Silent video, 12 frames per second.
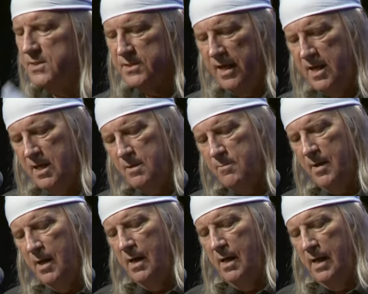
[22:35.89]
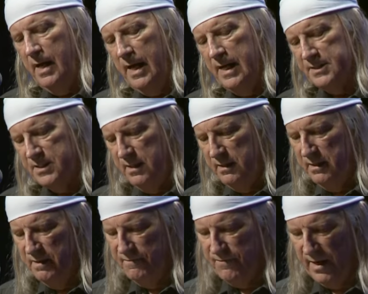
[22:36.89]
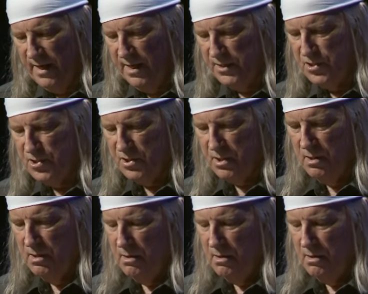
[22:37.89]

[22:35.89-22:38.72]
same as in the flesh.